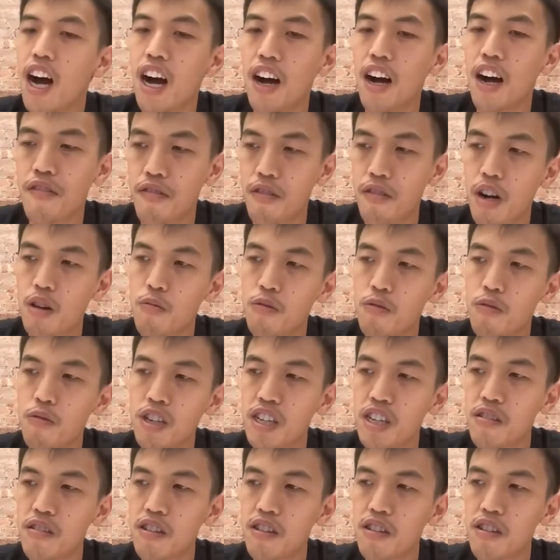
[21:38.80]
fraud
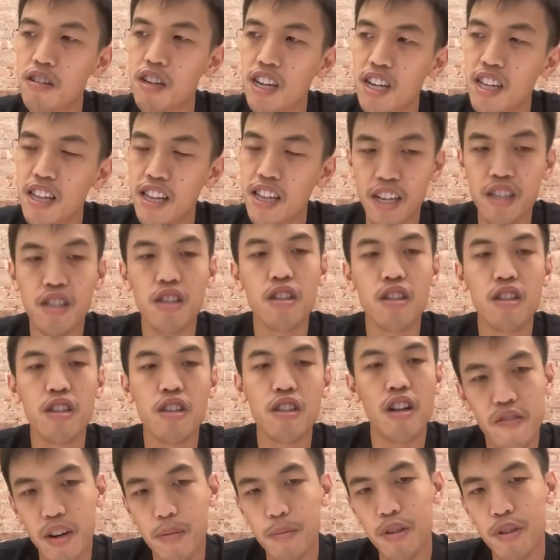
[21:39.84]
window that there's a
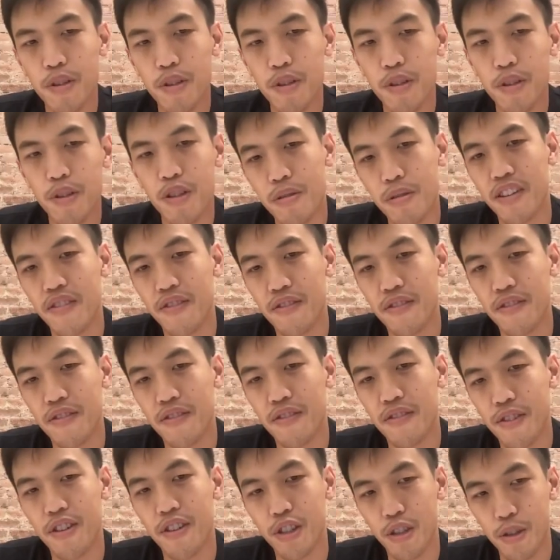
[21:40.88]
lot of opportunity
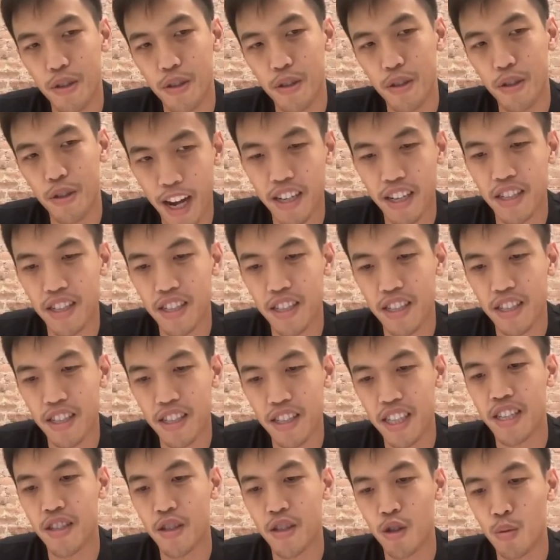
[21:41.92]
for you hackers
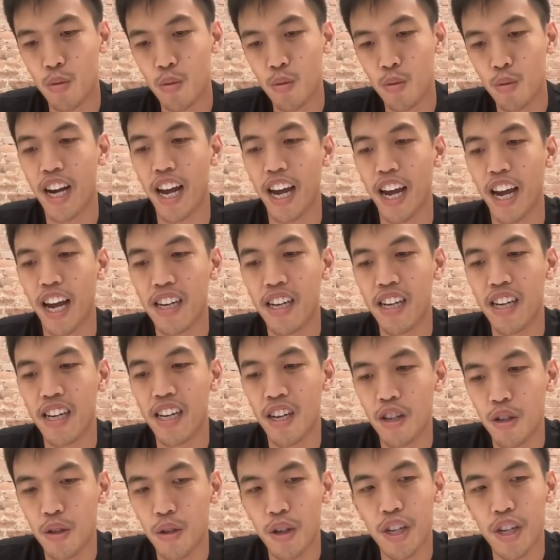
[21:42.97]
here, Superhack,
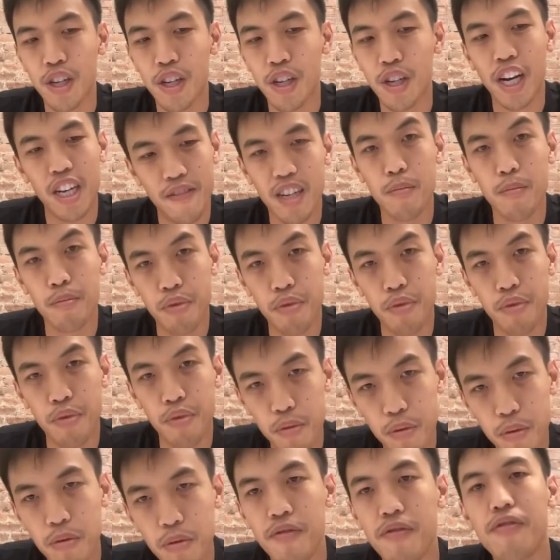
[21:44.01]
to kind of like
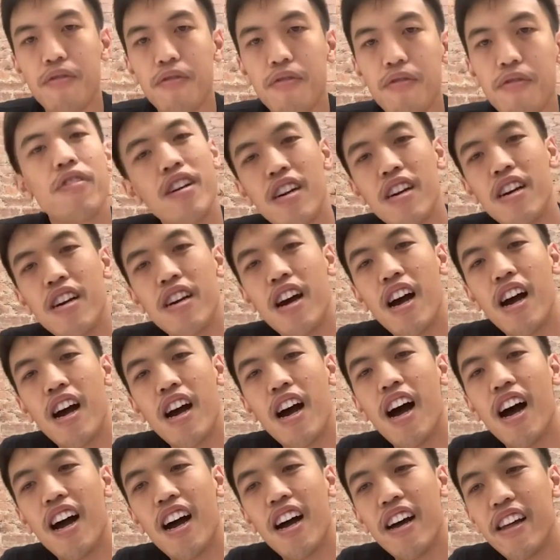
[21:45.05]
improve
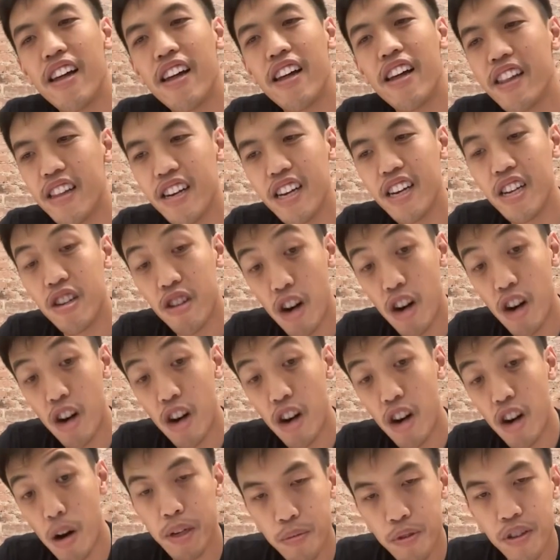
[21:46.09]
the
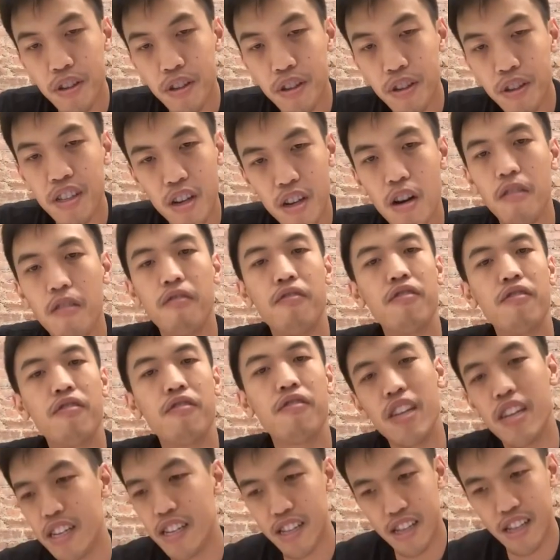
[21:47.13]
interop experience
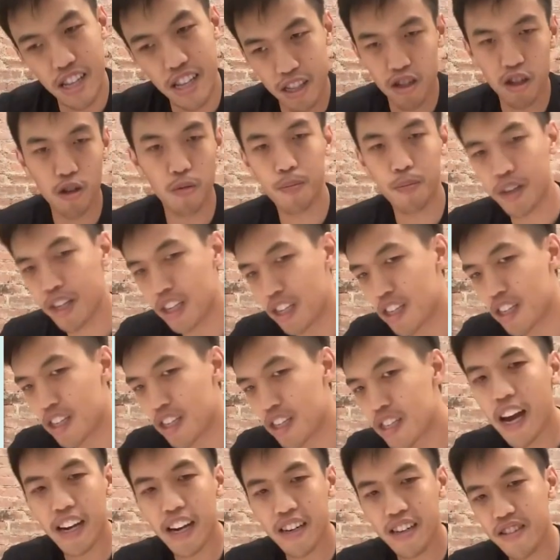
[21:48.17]
of this OP
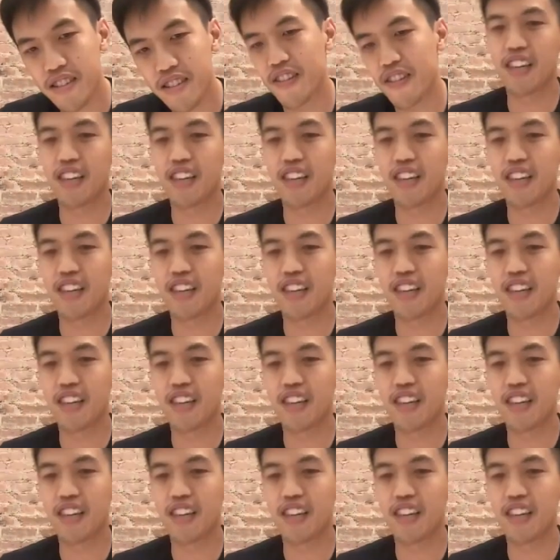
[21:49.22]
stack,